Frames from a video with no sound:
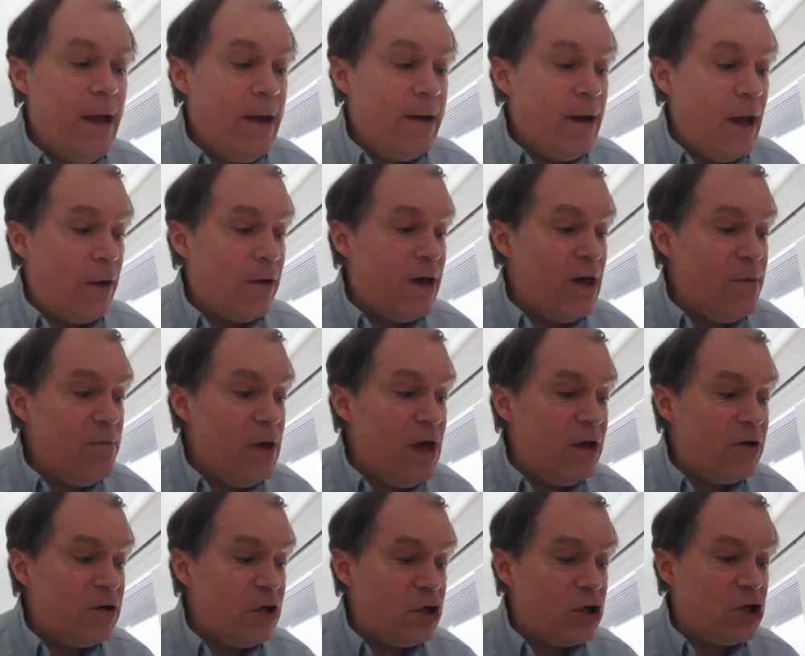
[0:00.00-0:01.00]
Now, he
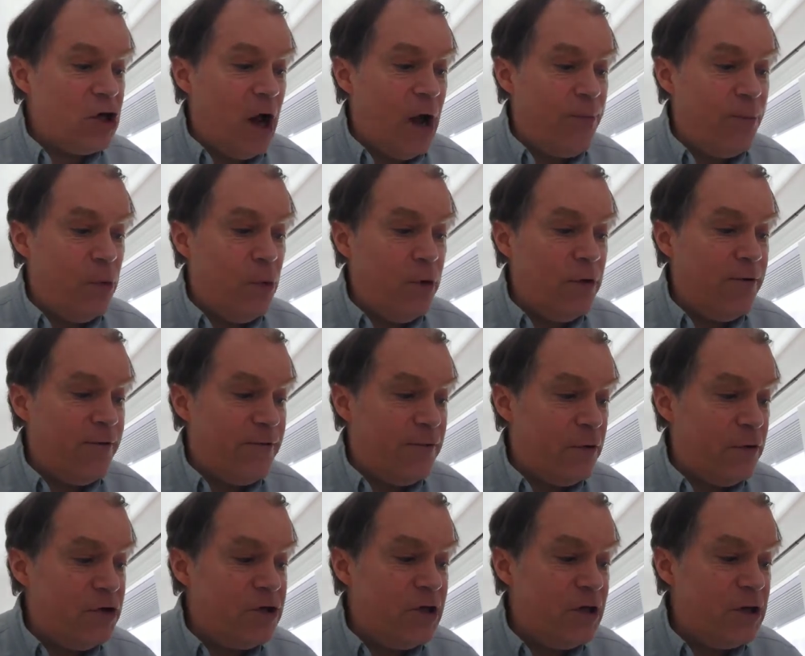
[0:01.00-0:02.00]
meets Shapur
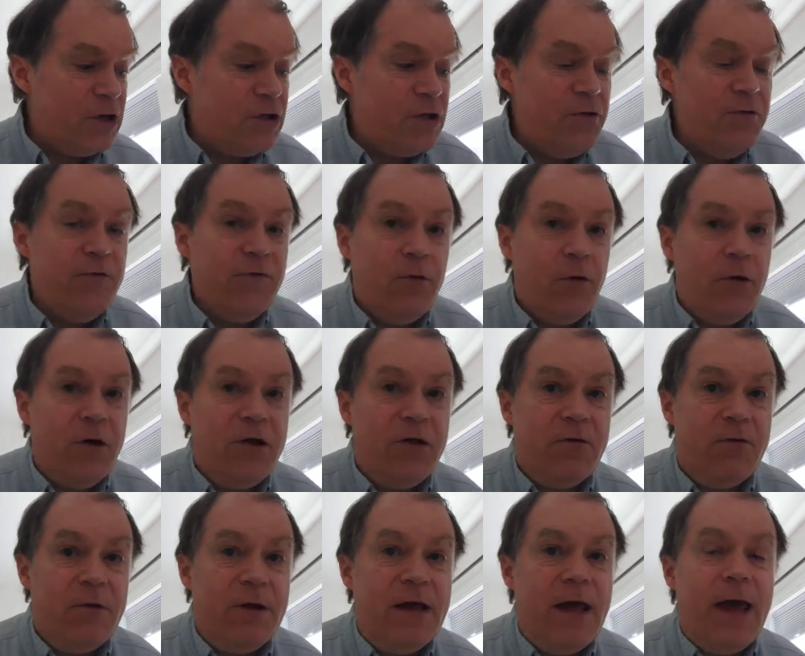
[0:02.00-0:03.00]
I in
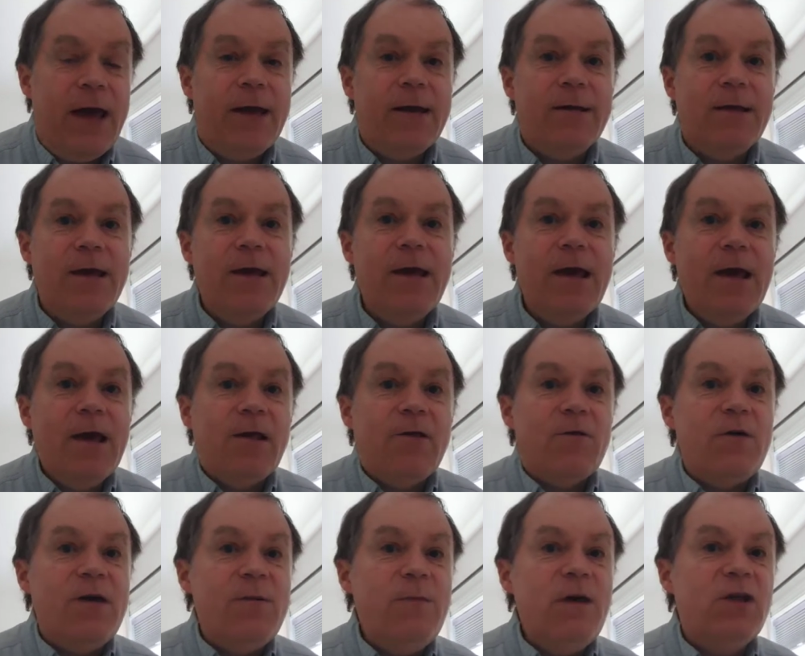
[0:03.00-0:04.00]
243 AD.
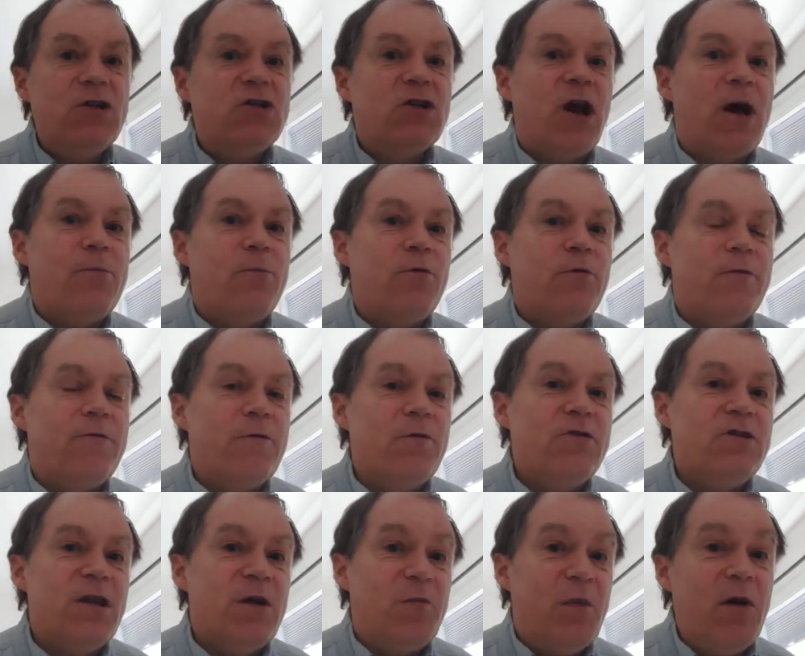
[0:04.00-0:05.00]
So he meets Shapur
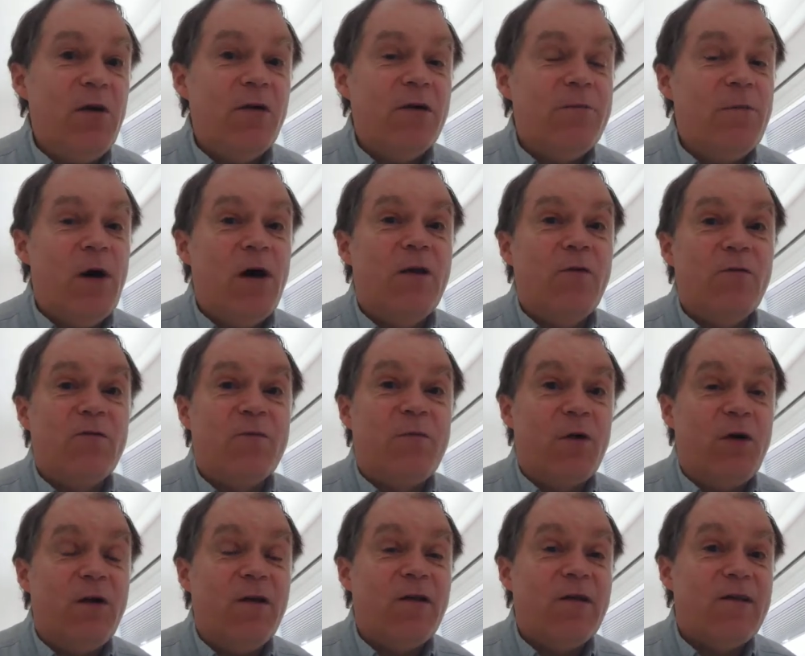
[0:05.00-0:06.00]
I, and apparently Mani was a
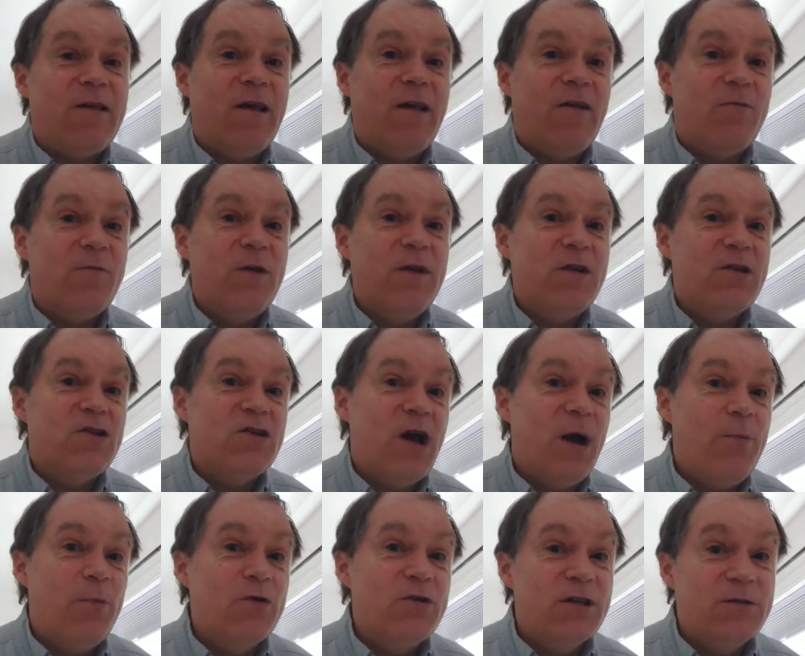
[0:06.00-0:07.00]
pretty good salesman, because
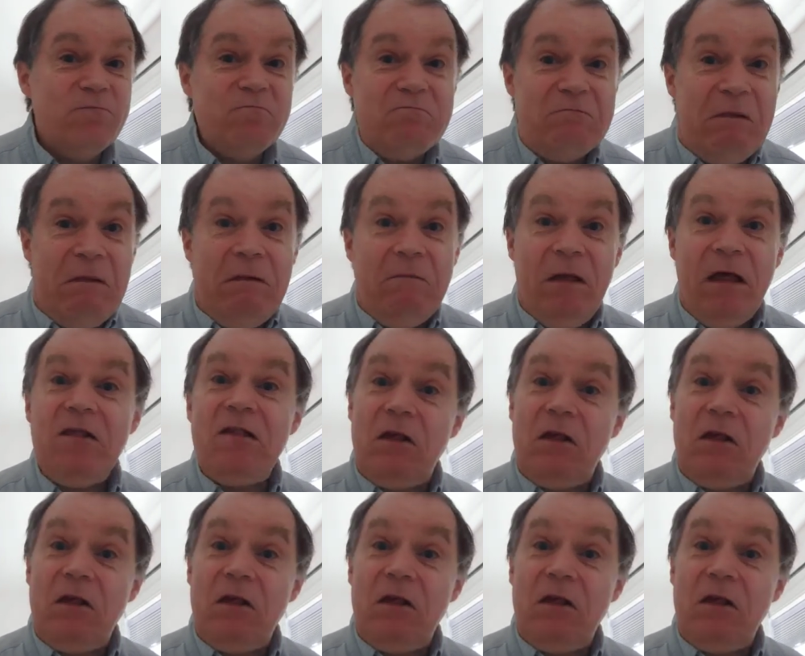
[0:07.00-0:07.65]
Shapur says, that's